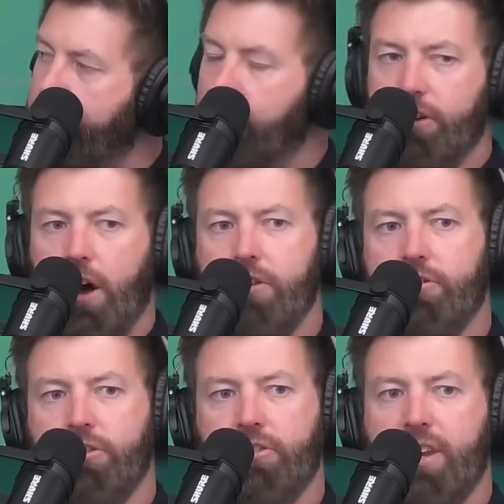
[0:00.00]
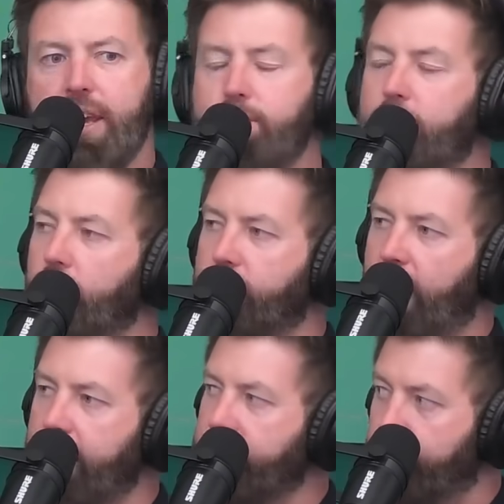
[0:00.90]
those hunters keep those
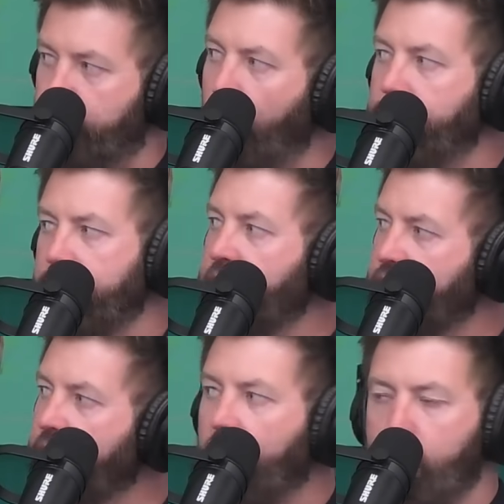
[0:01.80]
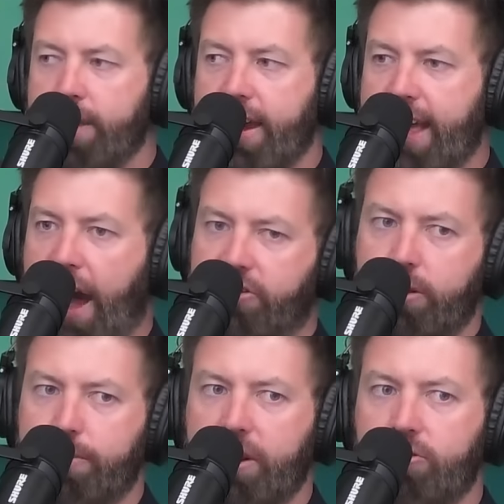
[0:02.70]
kinds of trophies, you know, when they catch
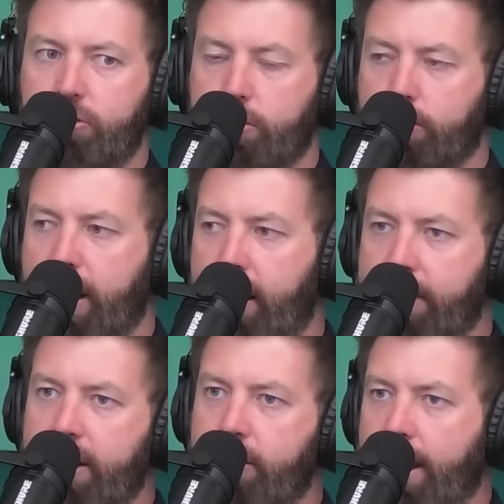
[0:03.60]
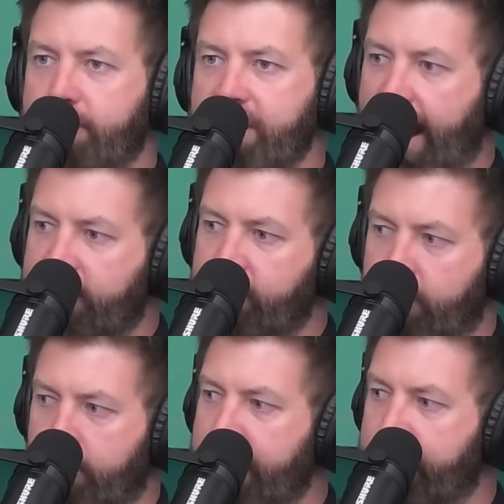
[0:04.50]
something super rare. They don't have
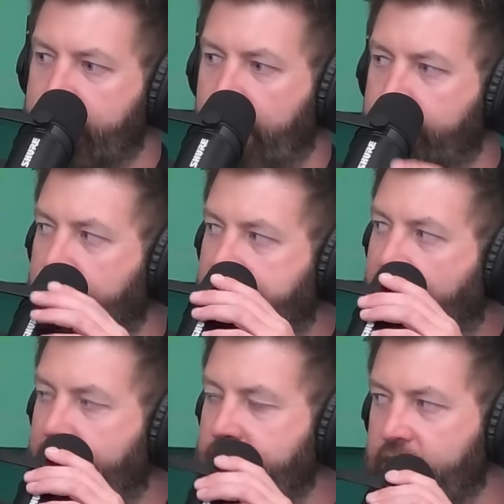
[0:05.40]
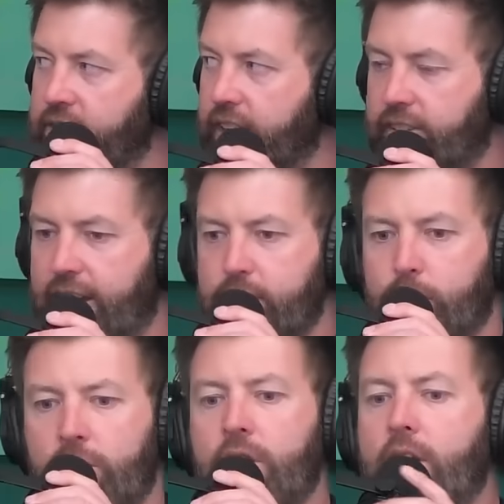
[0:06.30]
taxidermy and stuff like that easily
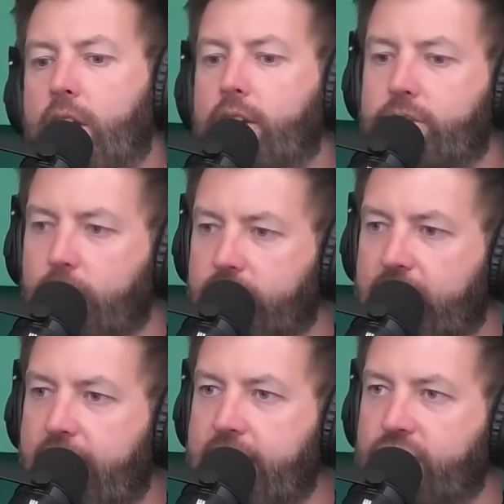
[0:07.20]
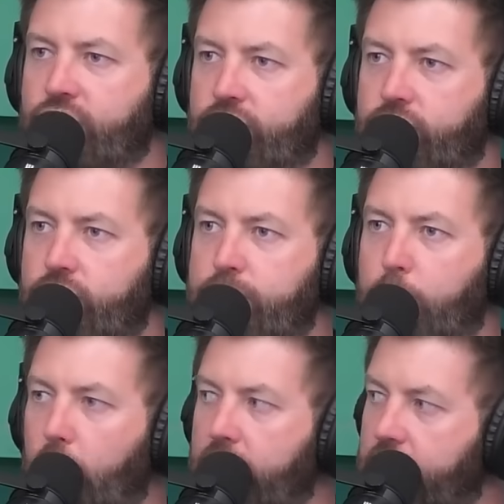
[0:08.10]
accessible. So instead, they just
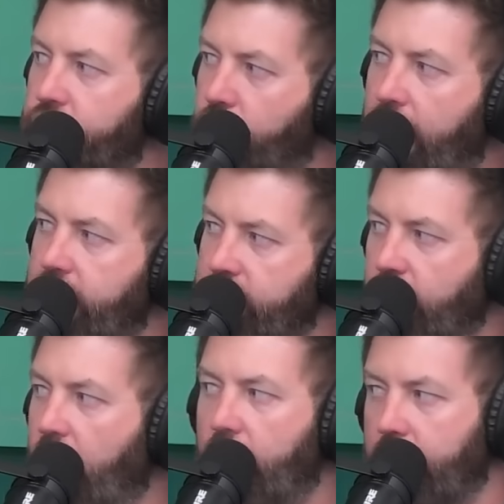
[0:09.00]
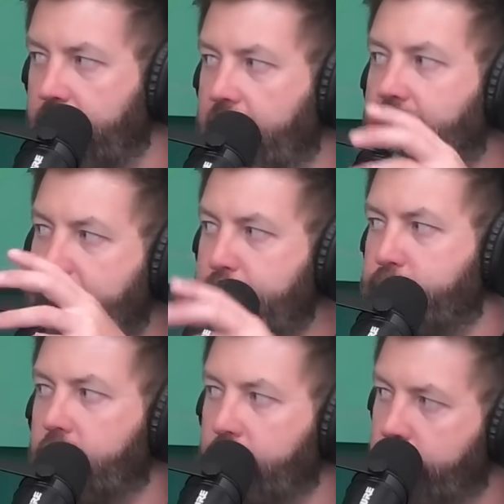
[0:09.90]
boil and dry the skull, and then they keep
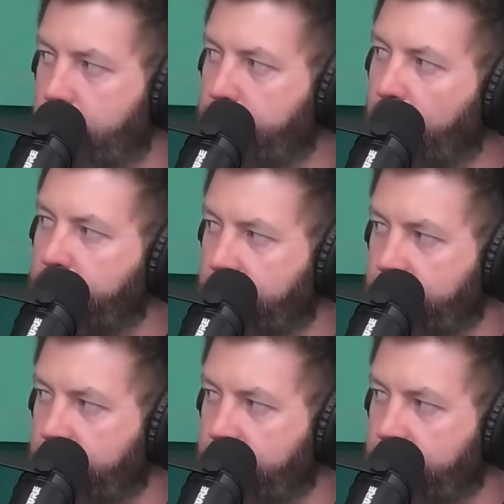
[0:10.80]
the bones of the